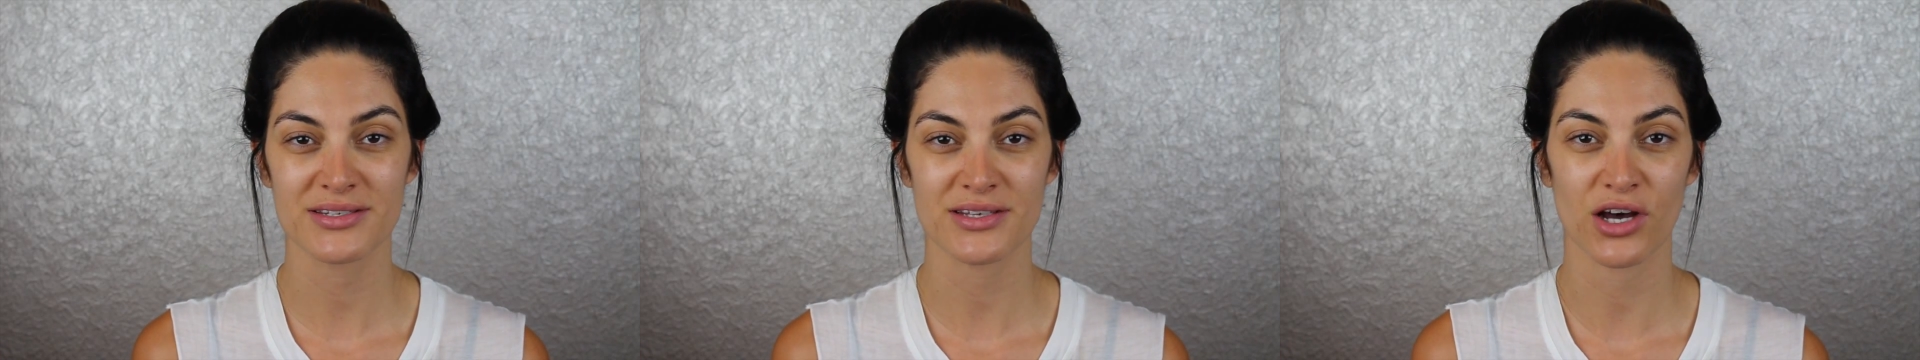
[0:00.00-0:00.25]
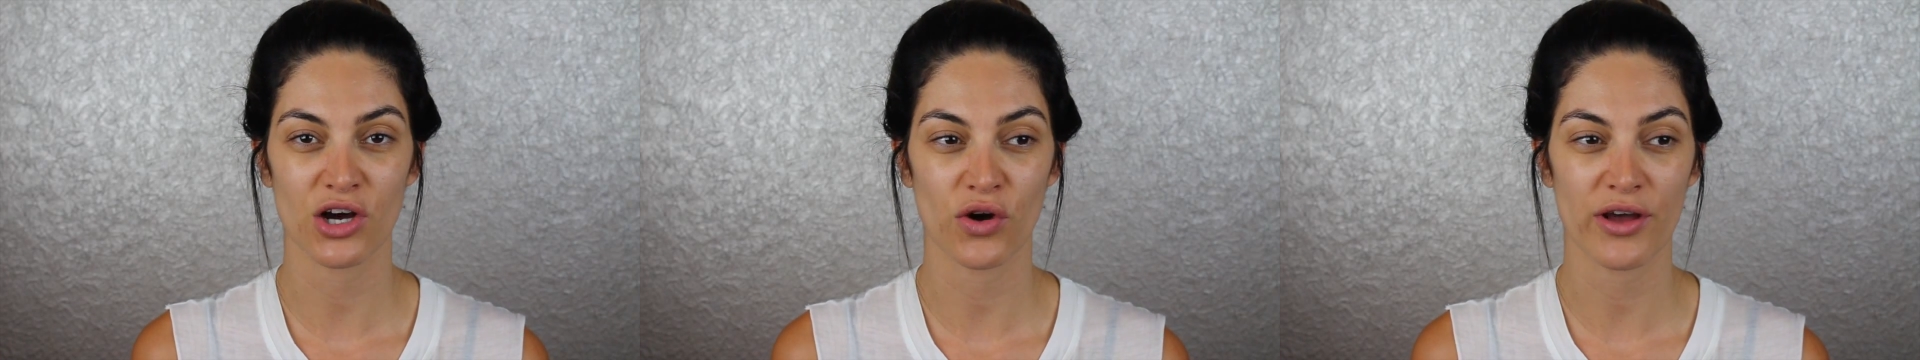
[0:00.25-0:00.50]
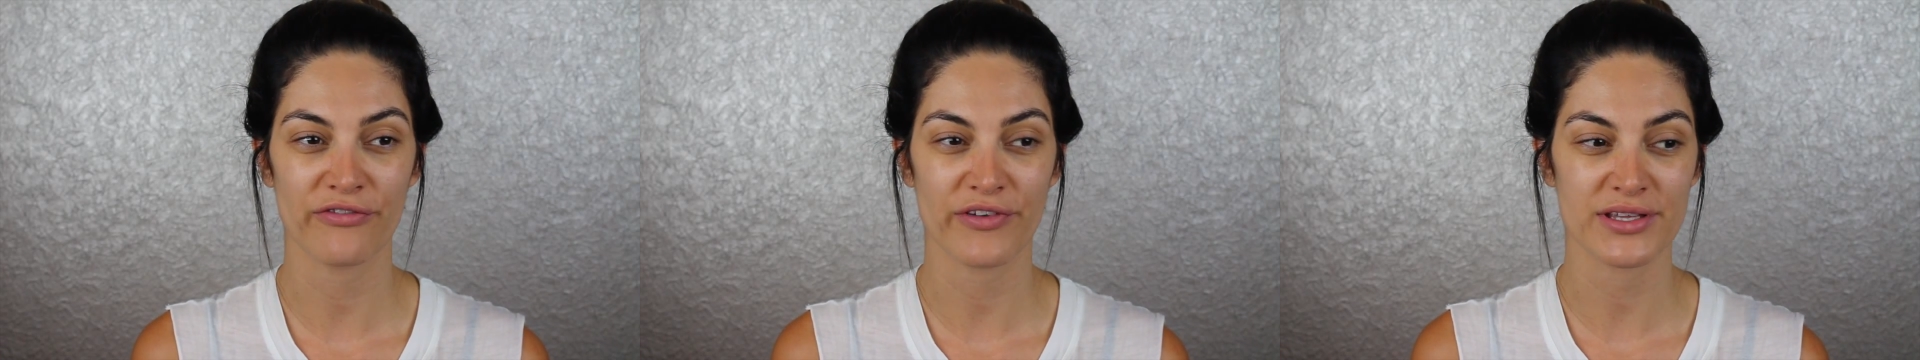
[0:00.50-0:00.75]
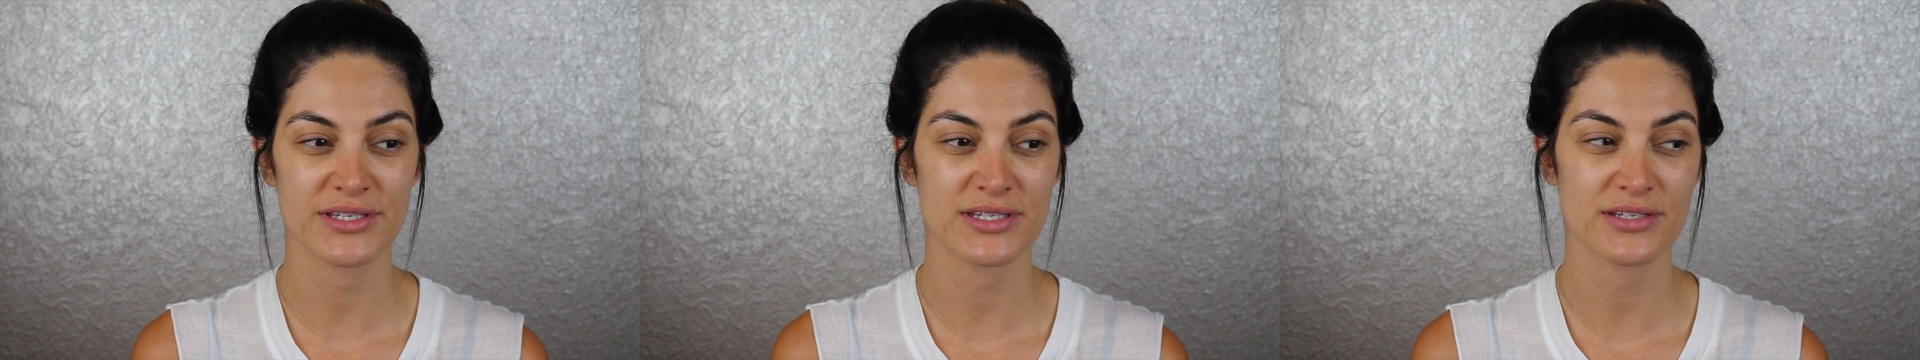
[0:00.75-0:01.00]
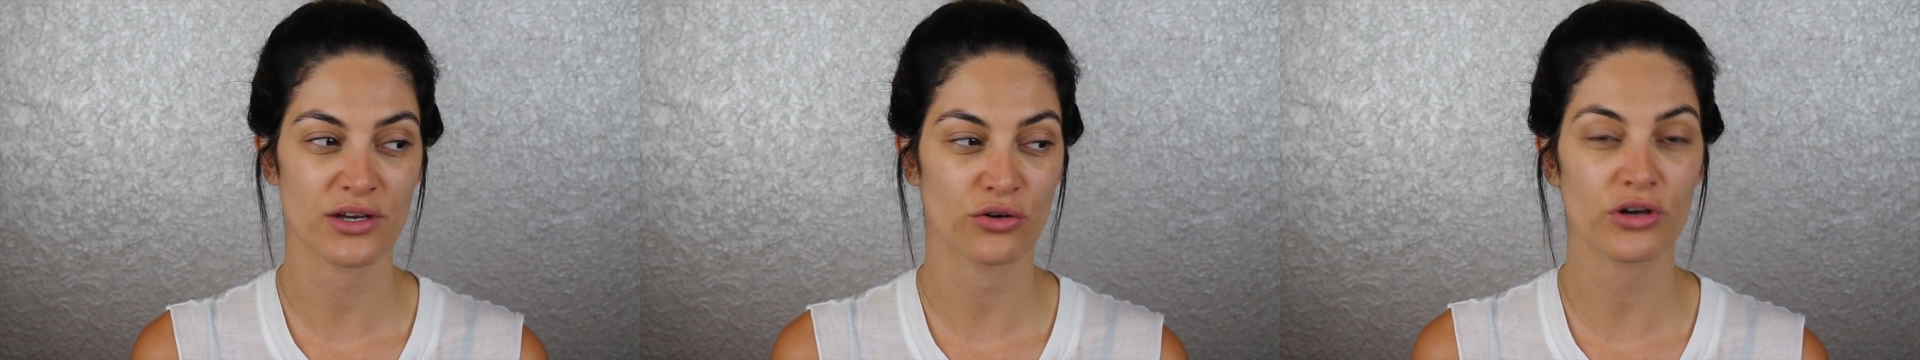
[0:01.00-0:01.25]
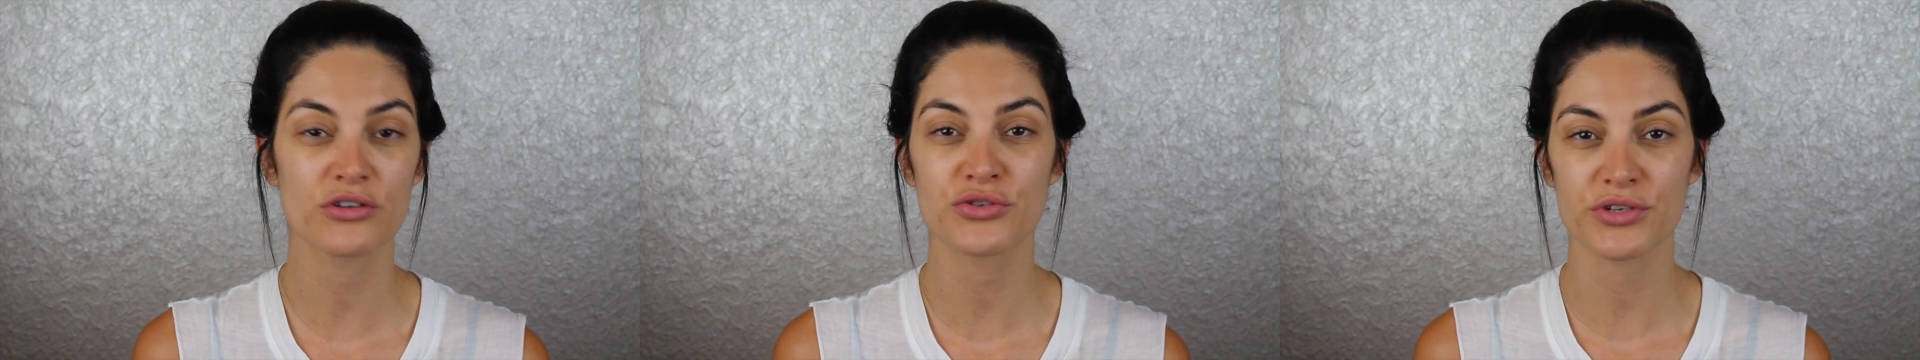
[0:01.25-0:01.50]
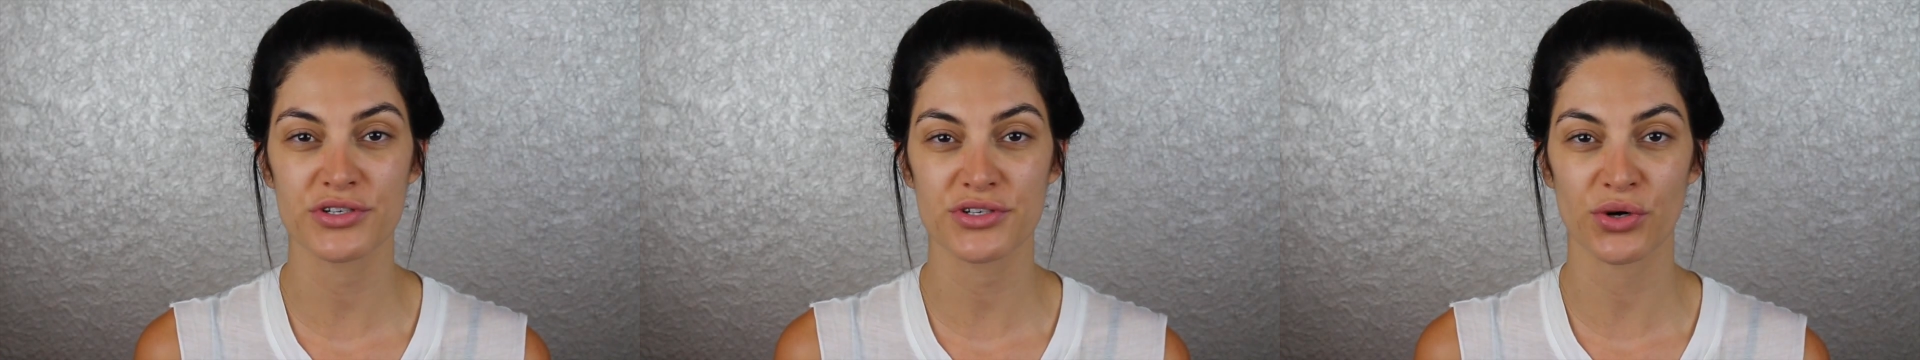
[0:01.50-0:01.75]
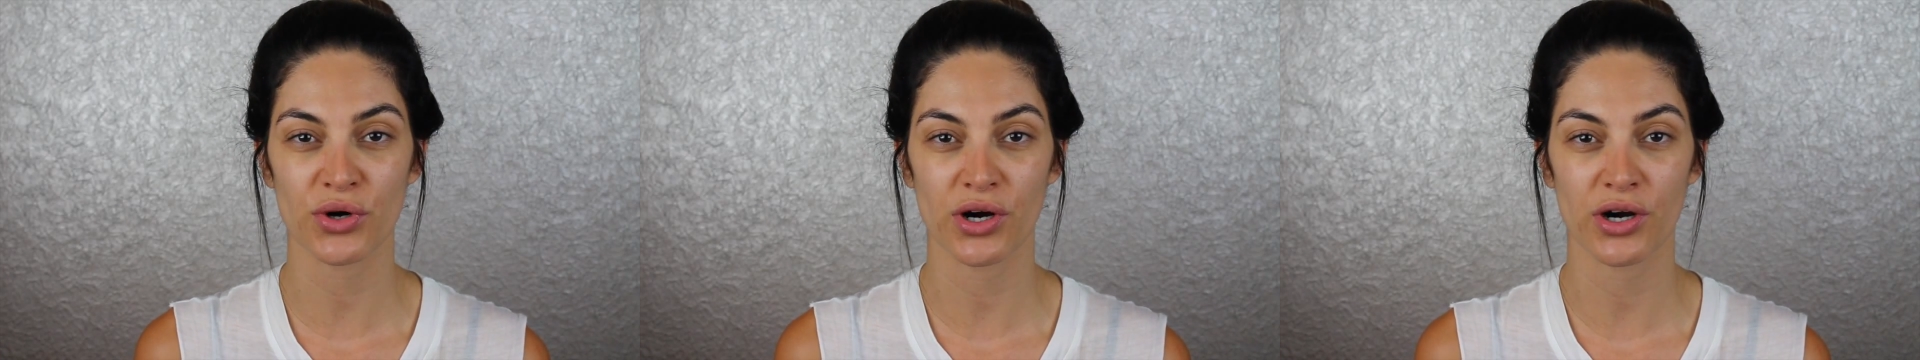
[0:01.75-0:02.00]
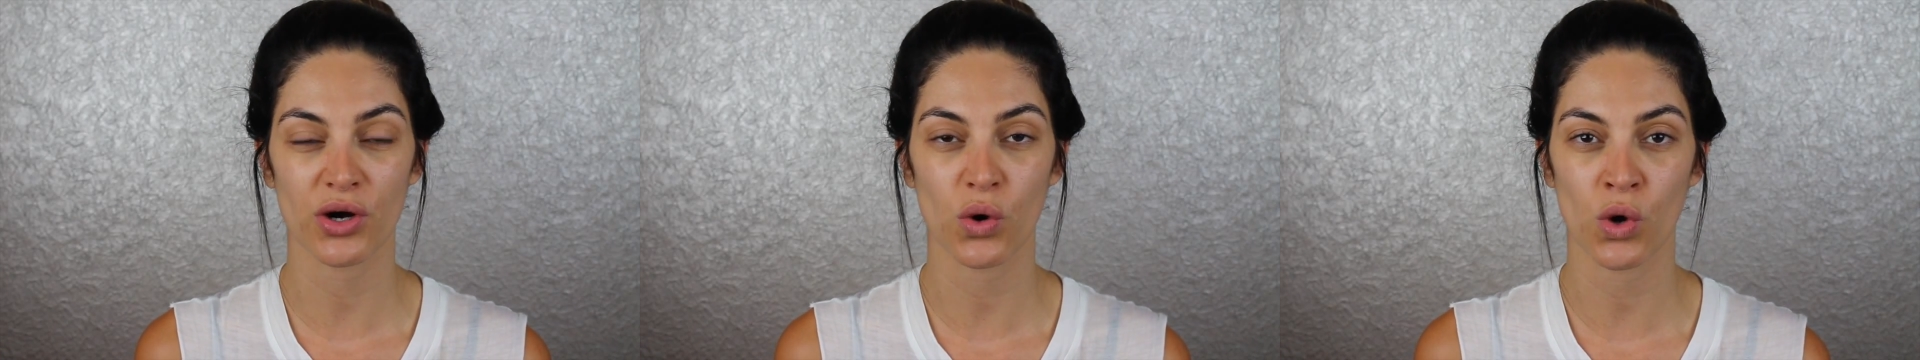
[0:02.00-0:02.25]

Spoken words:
So if it's a grocery store